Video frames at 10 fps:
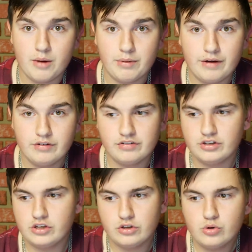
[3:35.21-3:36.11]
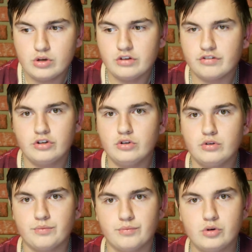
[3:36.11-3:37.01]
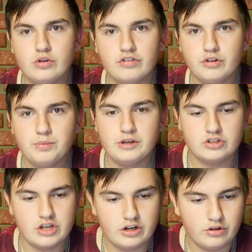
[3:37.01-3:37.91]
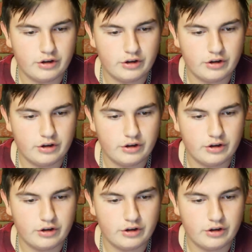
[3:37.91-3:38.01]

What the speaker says: But obviously, you can still be a channel.